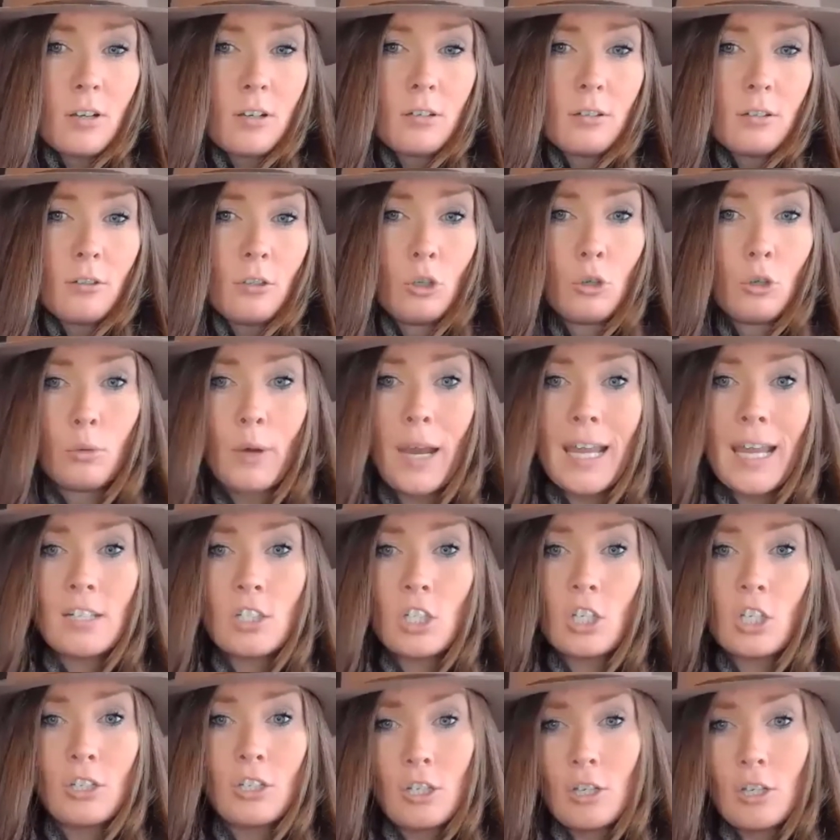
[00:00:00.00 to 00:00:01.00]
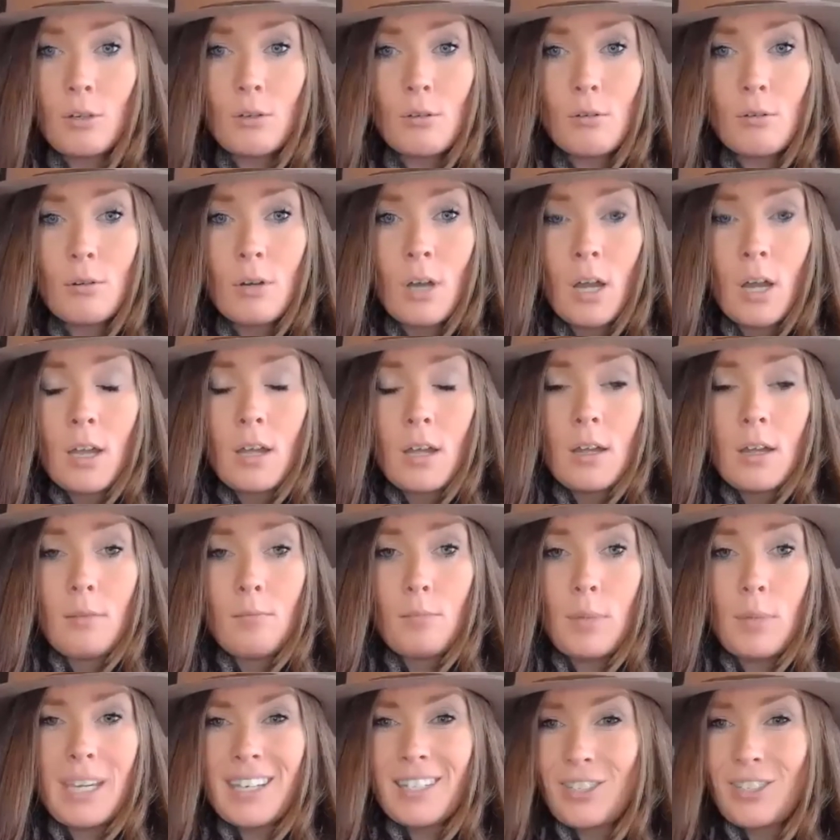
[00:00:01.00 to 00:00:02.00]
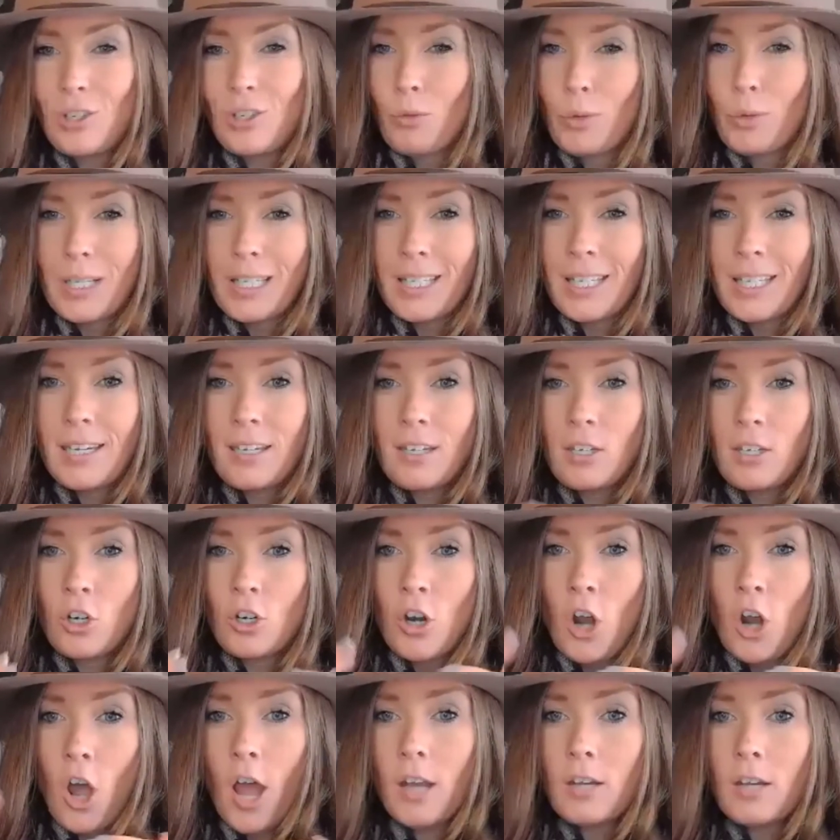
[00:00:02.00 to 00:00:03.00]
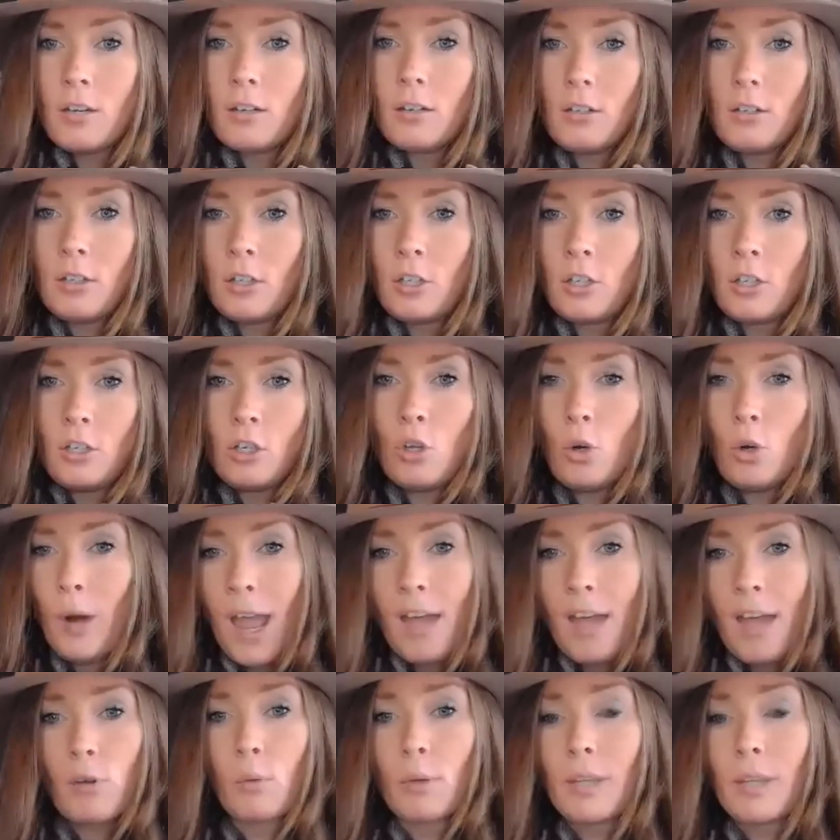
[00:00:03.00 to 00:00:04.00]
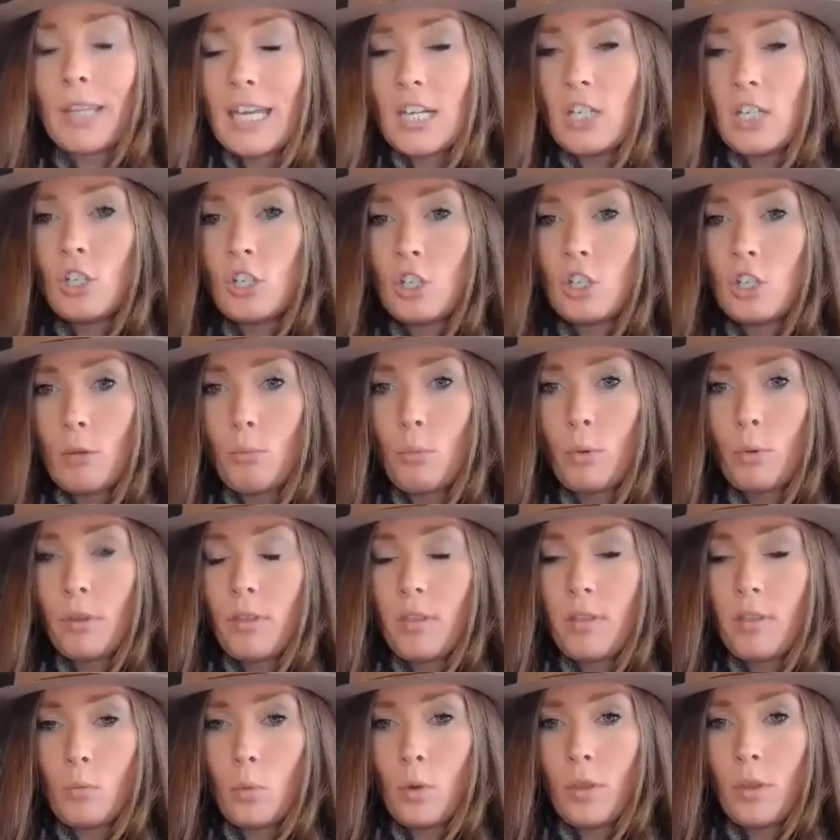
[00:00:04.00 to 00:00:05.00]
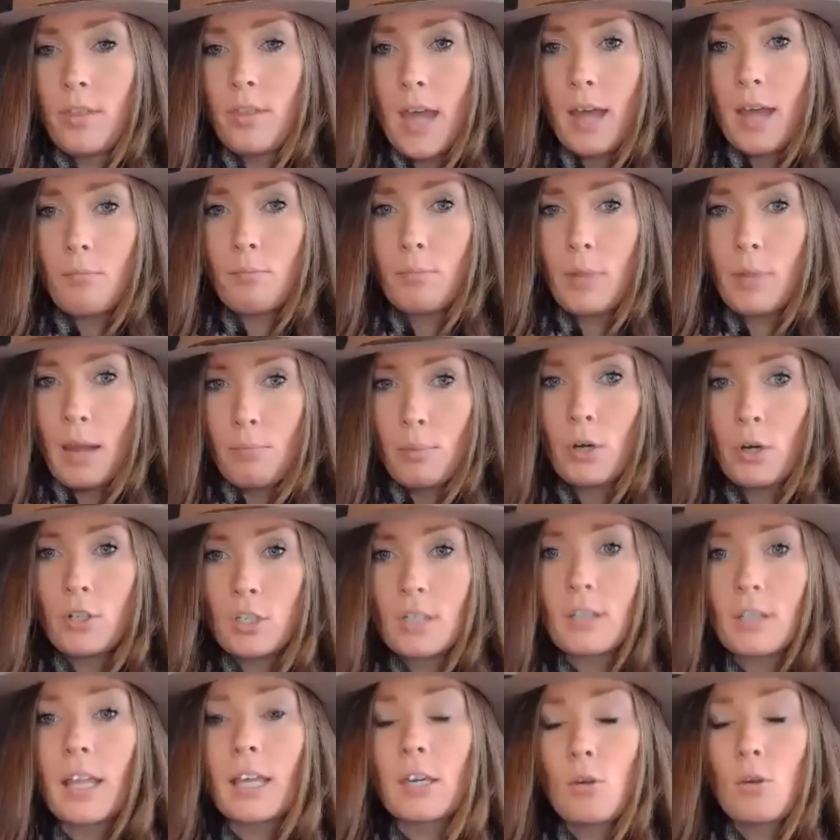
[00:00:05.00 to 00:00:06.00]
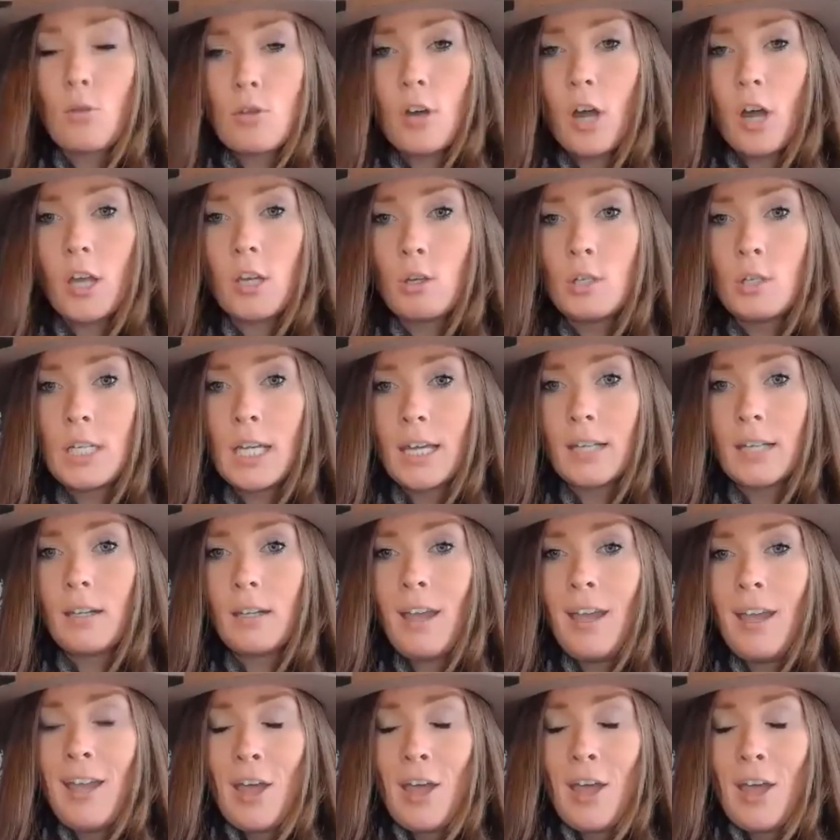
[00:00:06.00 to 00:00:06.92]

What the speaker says: great to do because you don't have a relationship with that person like you thought you did.